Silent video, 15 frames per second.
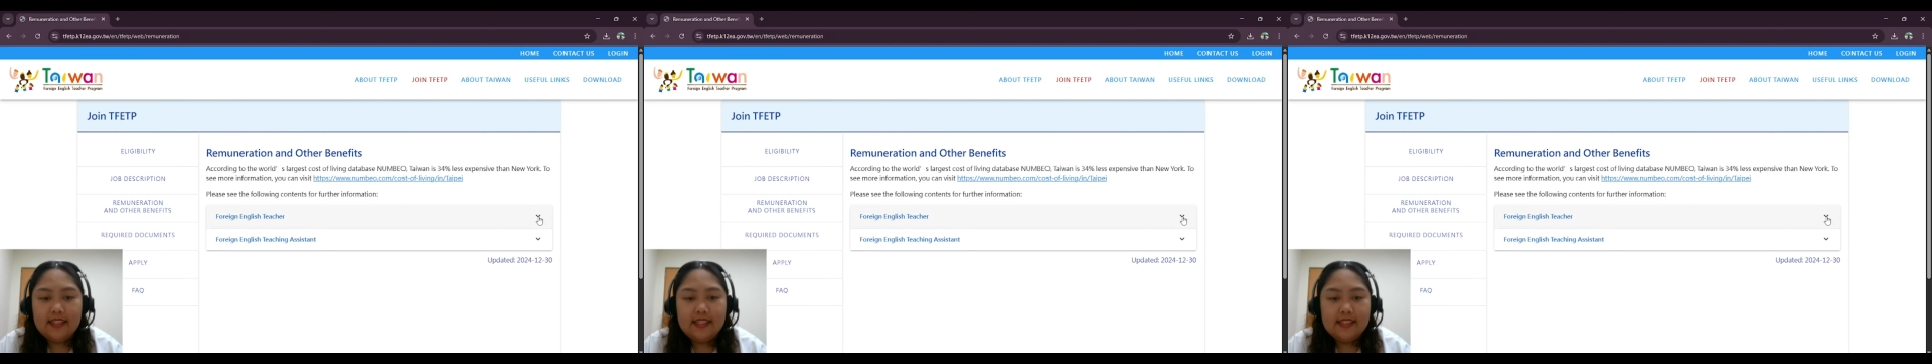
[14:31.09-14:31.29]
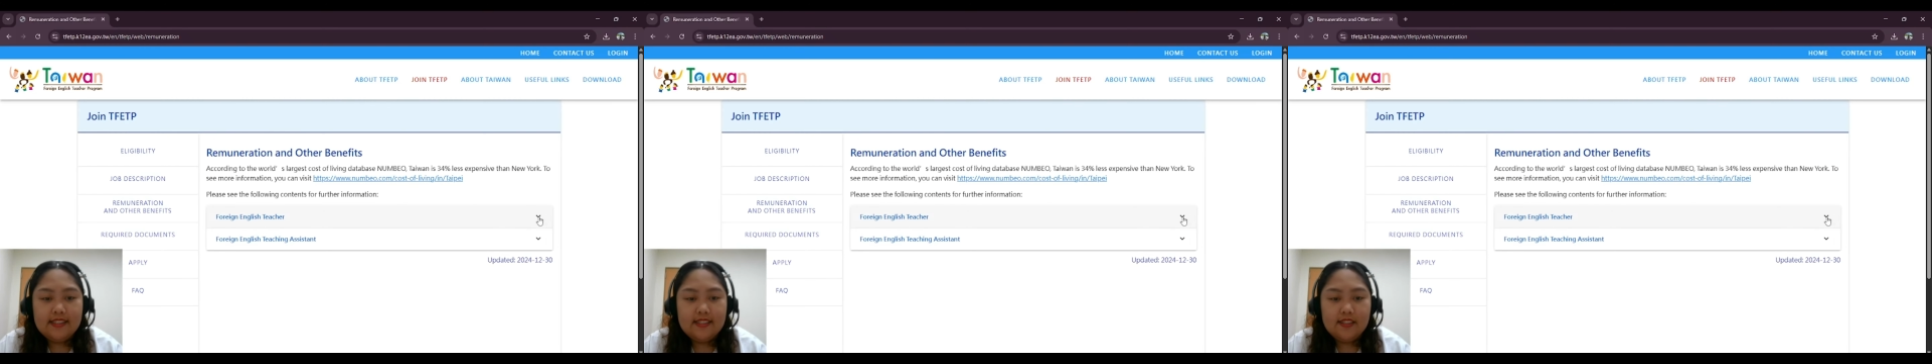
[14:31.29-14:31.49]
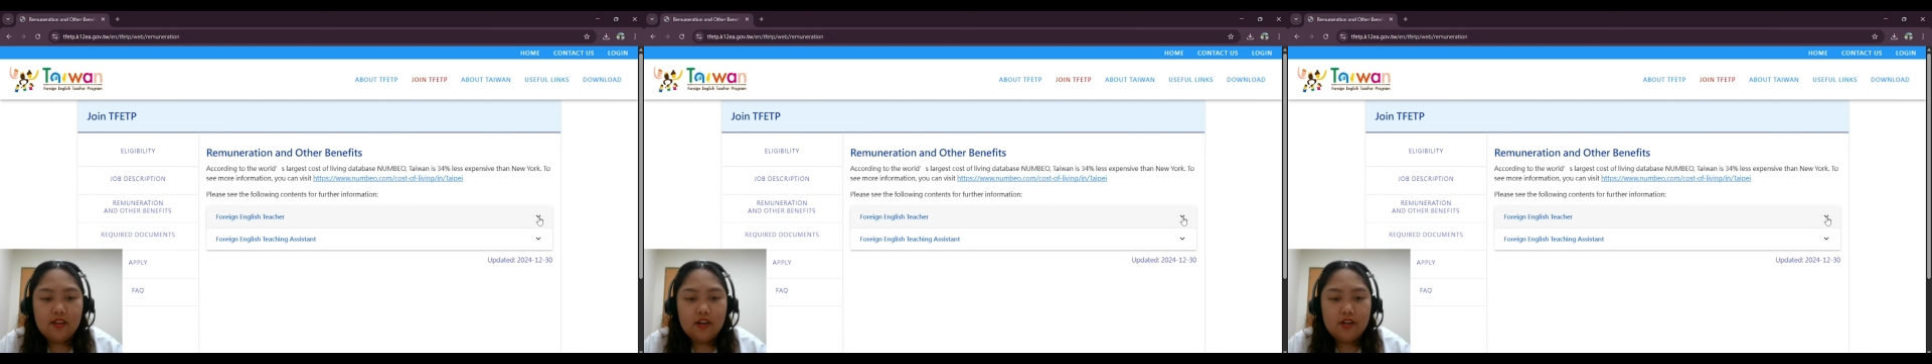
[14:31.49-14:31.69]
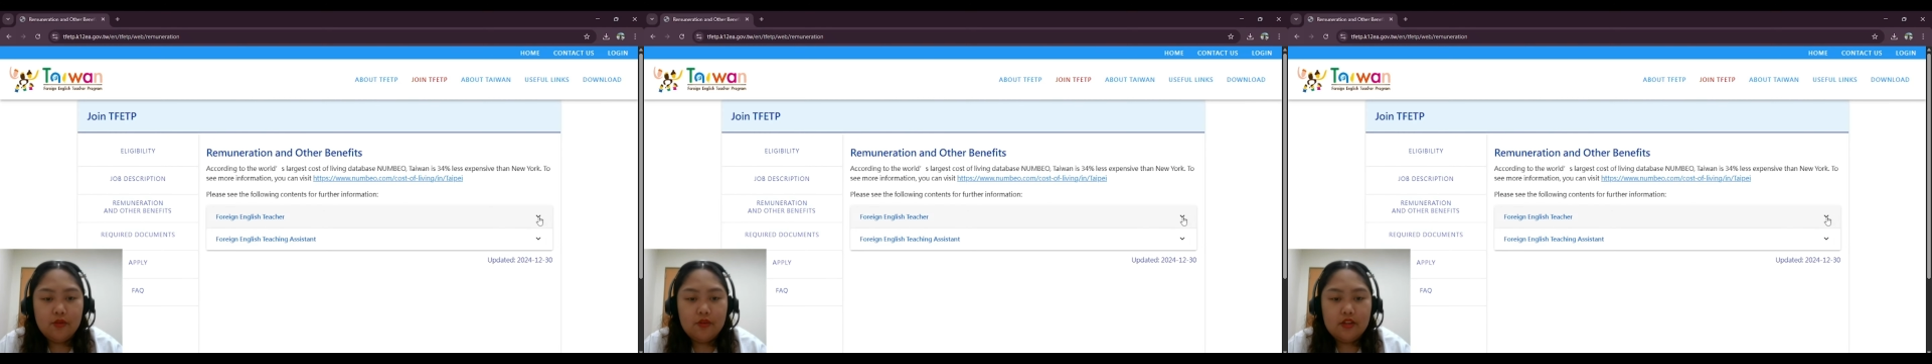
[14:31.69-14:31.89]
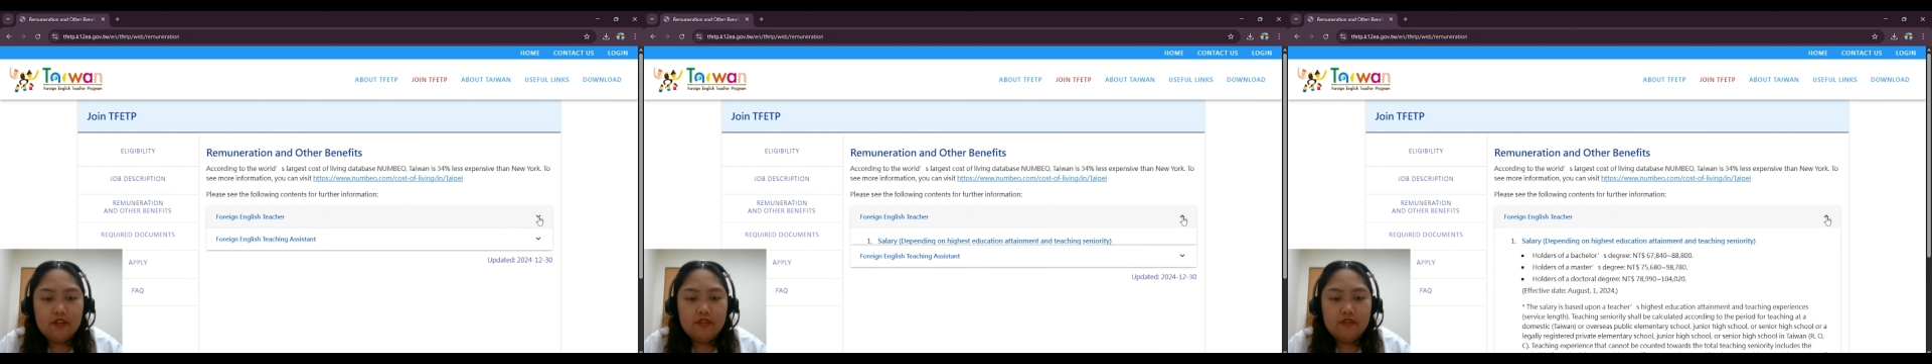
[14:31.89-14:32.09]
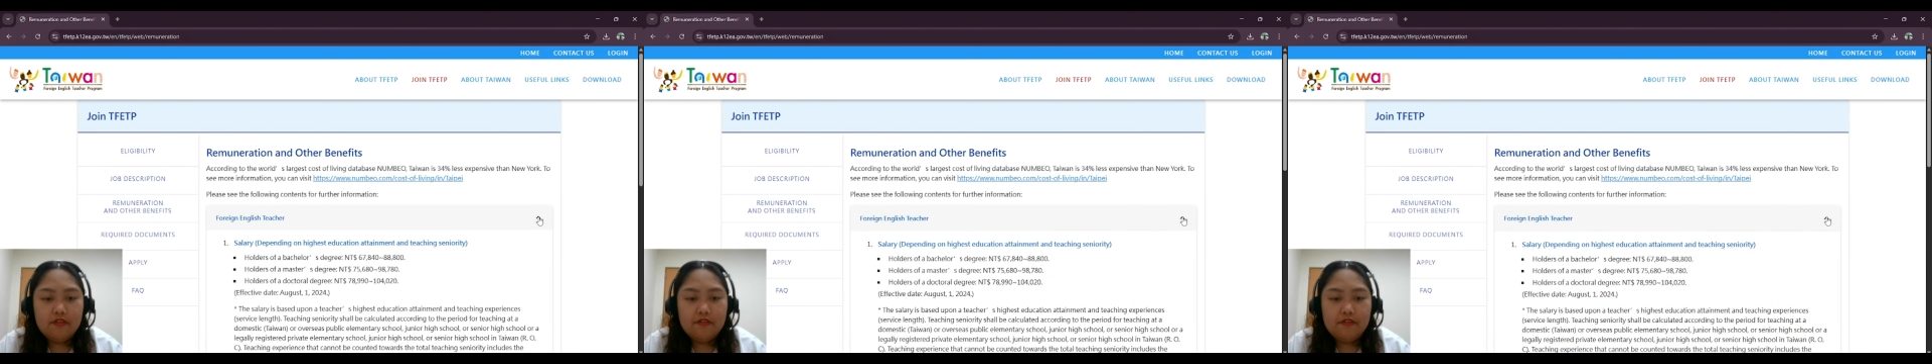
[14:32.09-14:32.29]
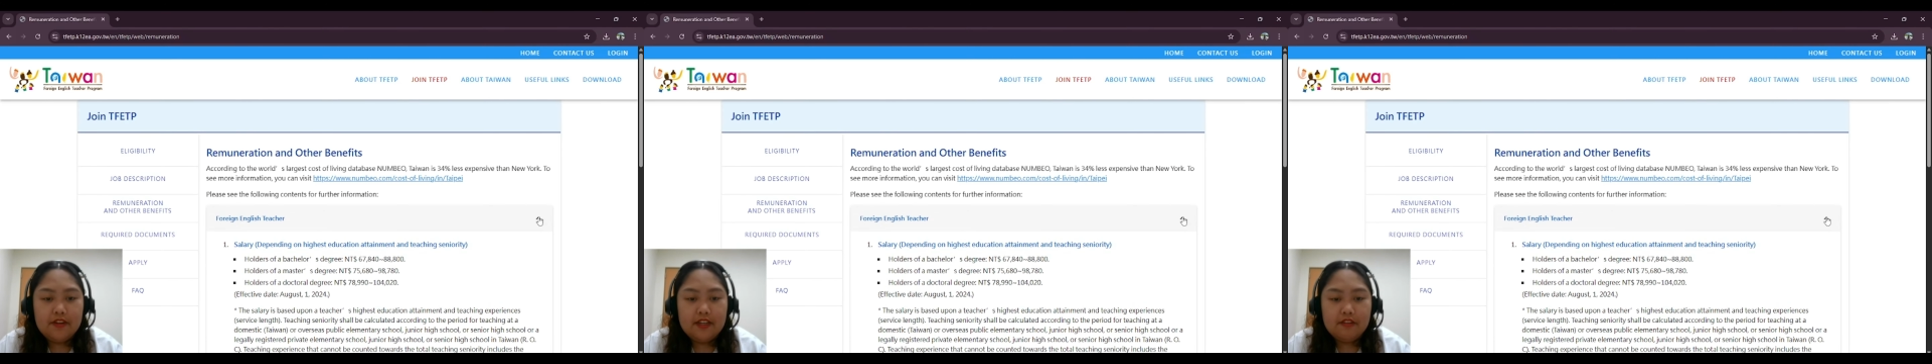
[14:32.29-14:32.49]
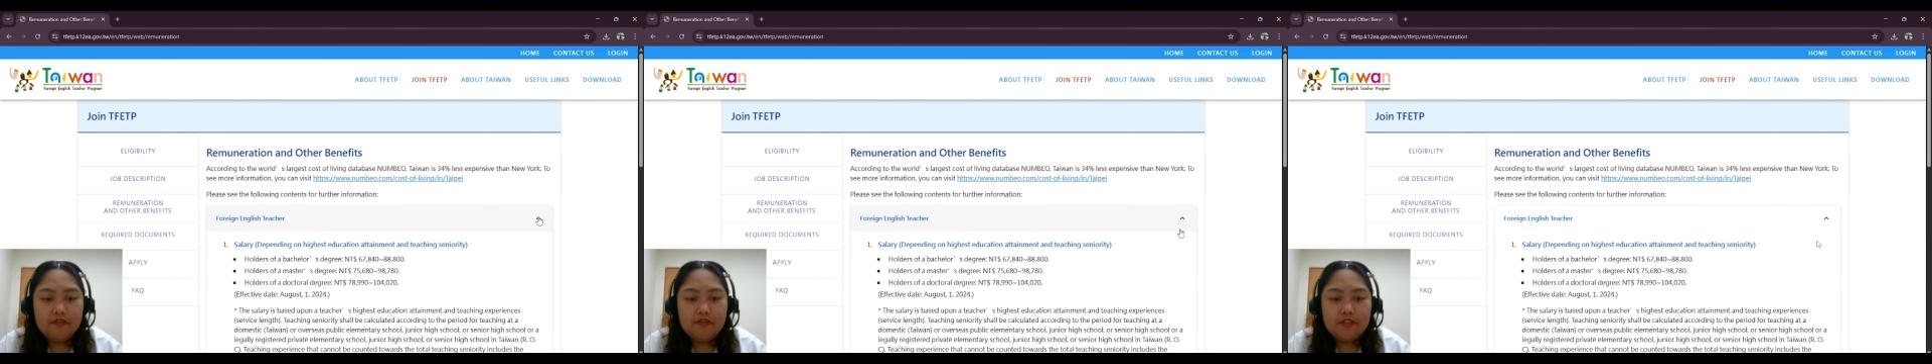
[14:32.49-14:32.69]
Let's start with
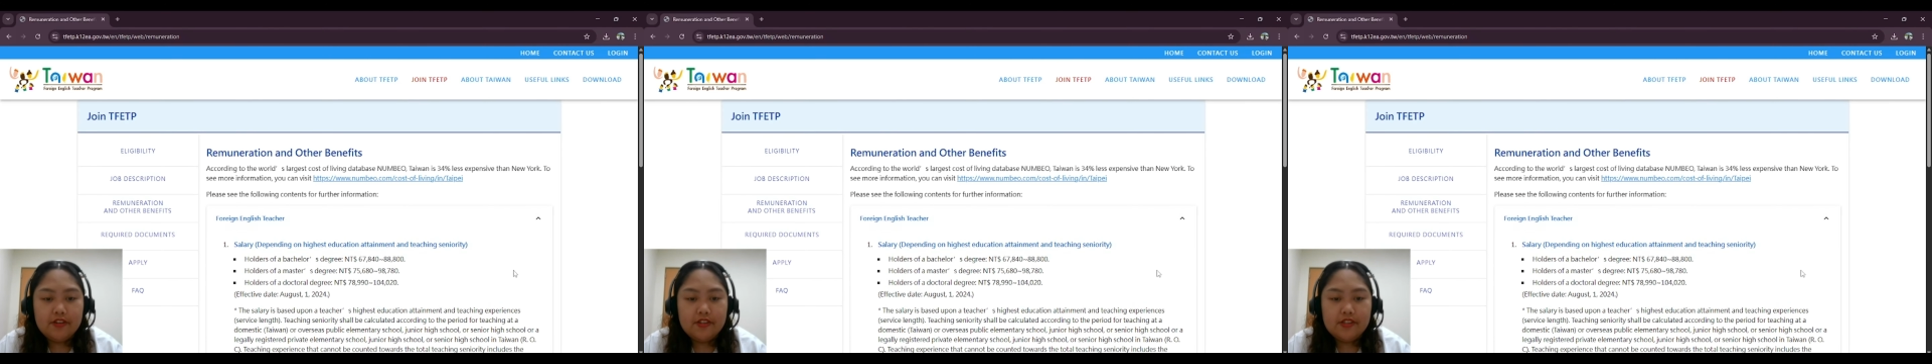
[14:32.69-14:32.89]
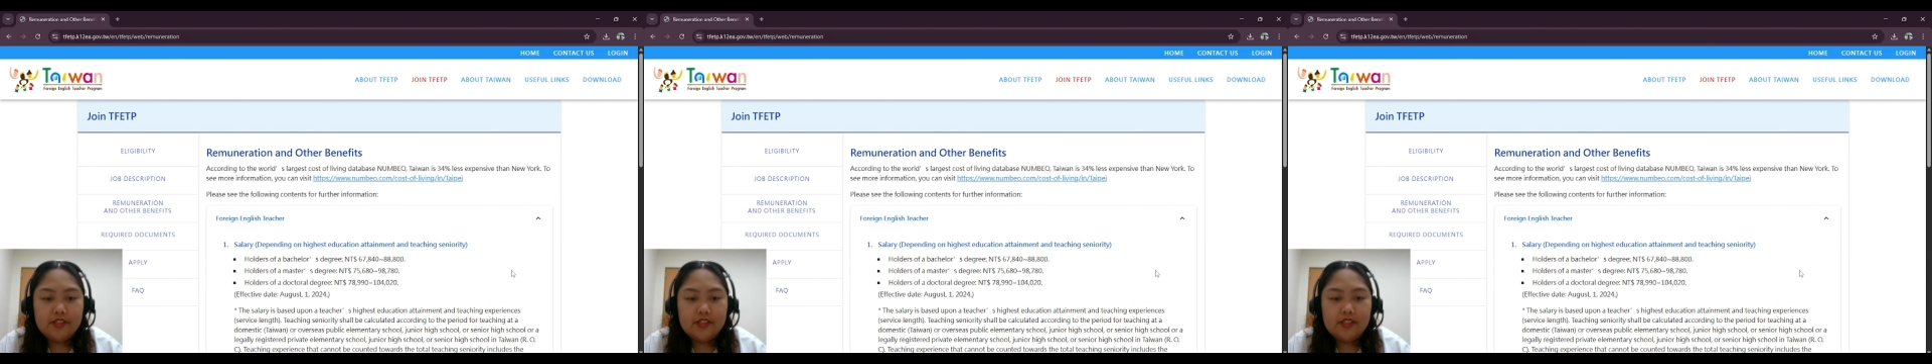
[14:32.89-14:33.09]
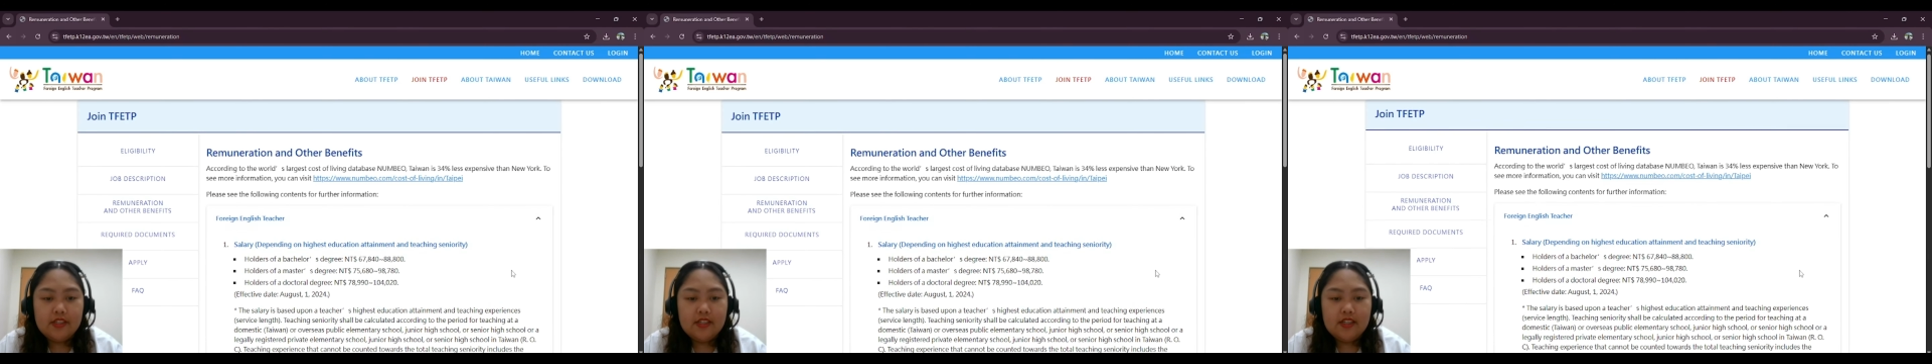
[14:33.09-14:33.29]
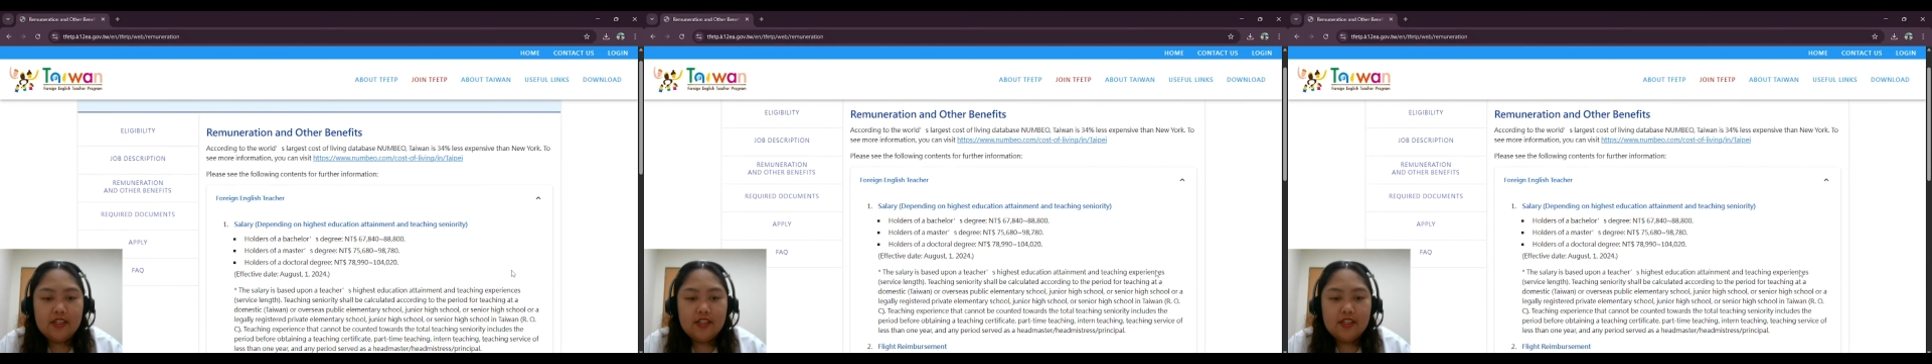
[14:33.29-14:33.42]
FET first.